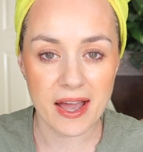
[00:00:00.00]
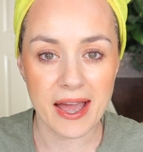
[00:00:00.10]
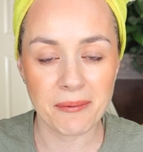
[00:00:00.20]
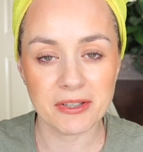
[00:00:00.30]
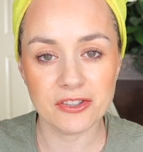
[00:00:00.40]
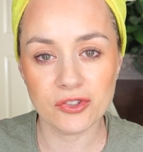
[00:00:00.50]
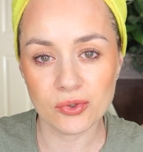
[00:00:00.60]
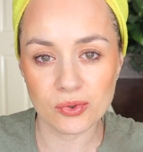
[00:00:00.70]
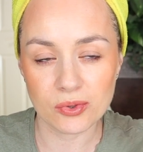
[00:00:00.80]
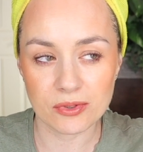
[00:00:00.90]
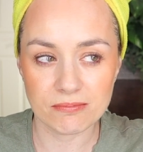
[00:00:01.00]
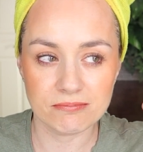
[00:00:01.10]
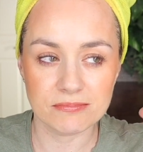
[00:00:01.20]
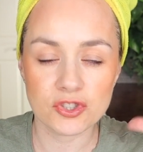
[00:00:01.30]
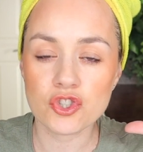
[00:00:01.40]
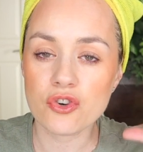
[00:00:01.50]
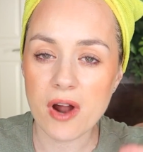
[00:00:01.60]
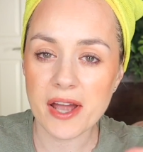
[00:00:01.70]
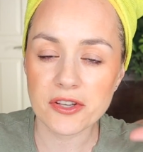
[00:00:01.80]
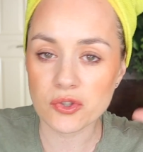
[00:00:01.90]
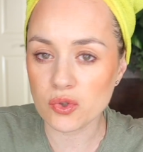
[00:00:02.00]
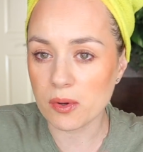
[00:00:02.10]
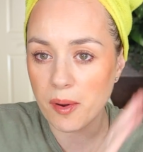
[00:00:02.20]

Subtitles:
I'm gonna try do